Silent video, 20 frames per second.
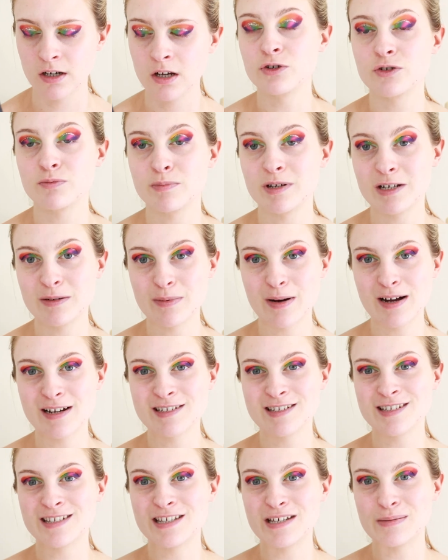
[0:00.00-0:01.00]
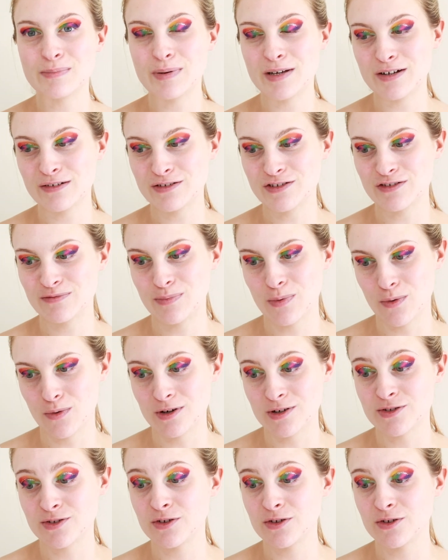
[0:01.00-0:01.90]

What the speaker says: which minimises the appearance of pores,